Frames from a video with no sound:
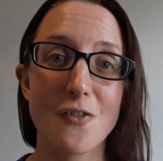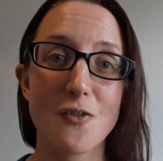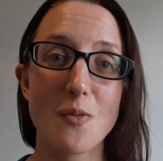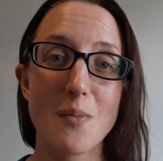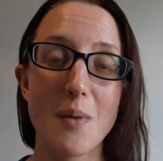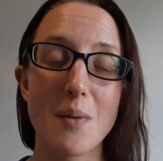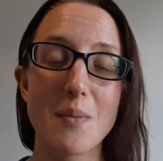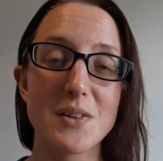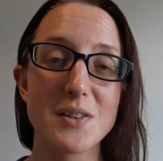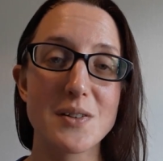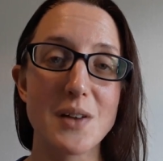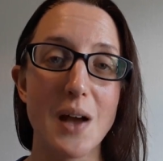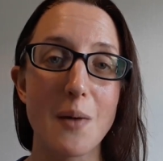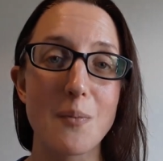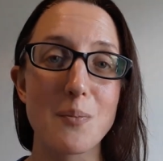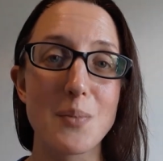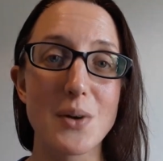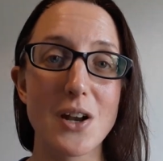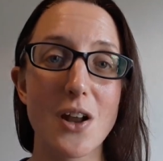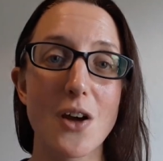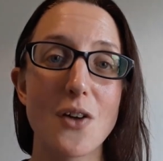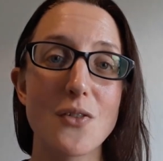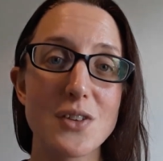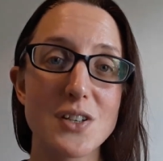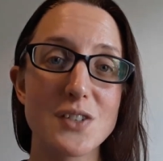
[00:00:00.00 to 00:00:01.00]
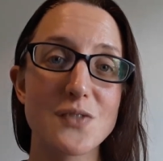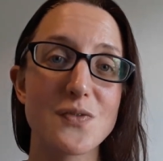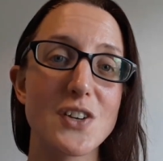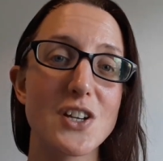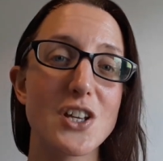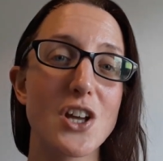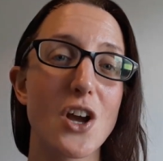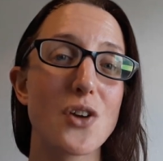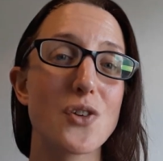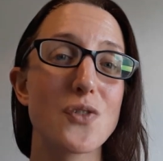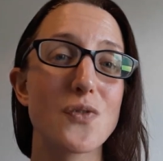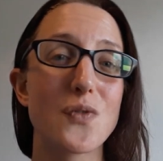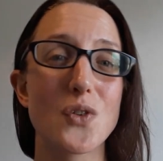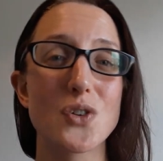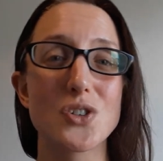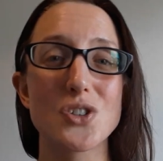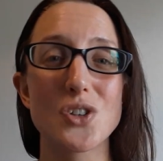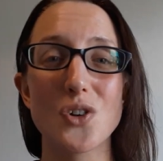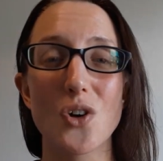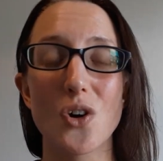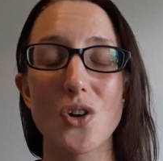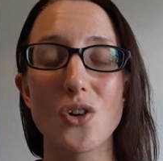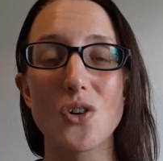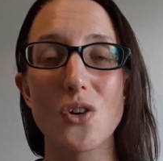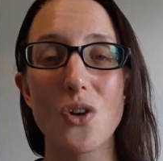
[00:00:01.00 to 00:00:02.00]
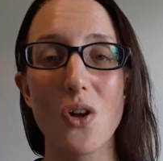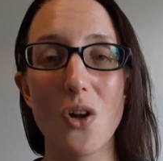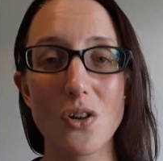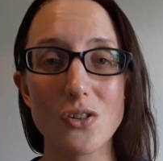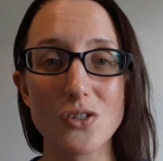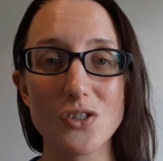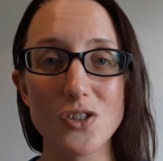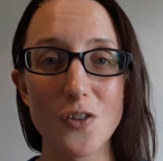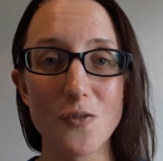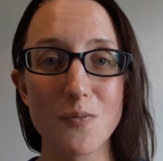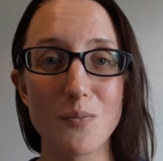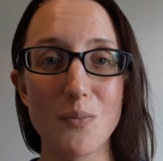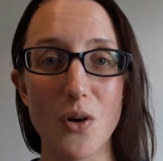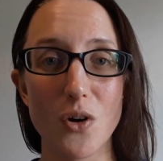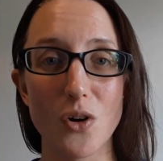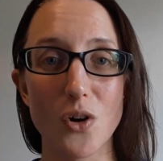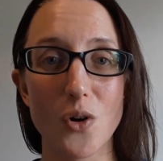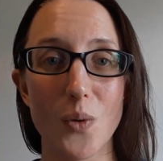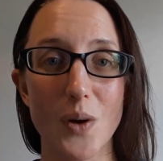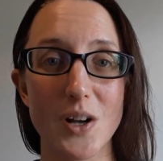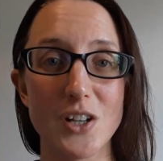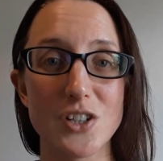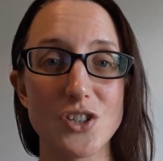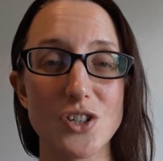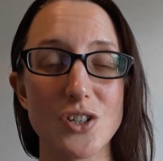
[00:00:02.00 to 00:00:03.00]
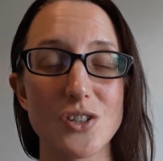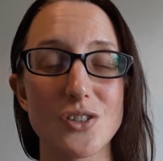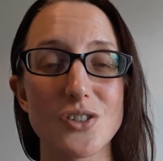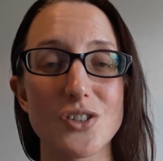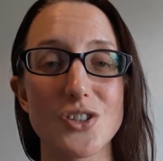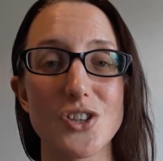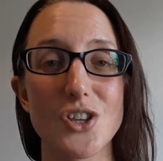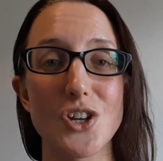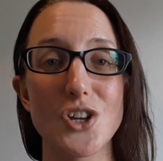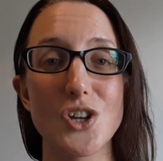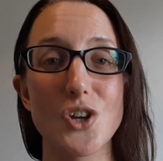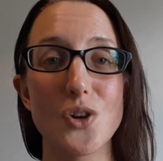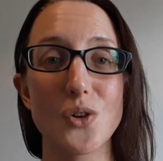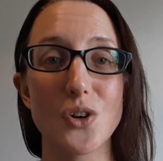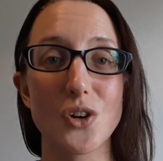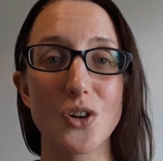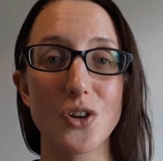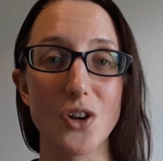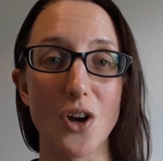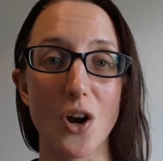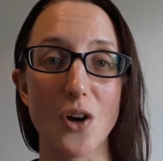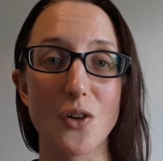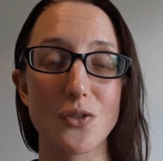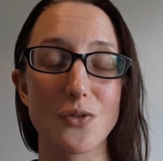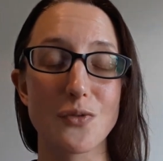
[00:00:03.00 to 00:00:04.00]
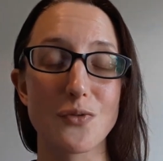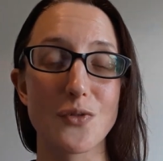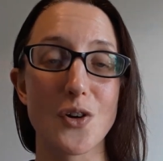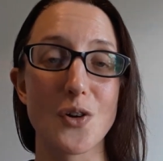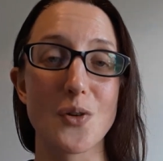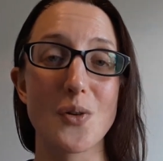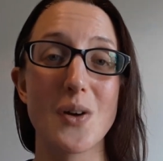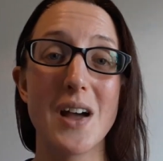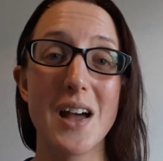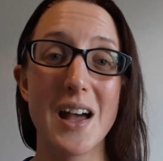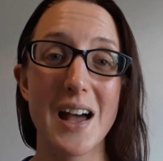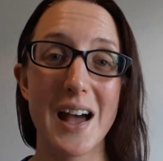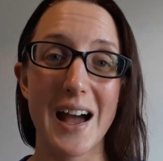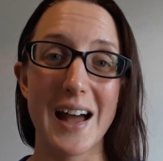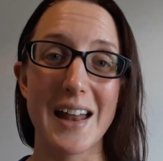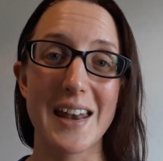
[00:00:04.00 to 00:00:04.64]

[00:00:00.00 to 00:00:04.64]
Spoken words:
Remember, down below this video, you've also got lots of mock questions that you can go through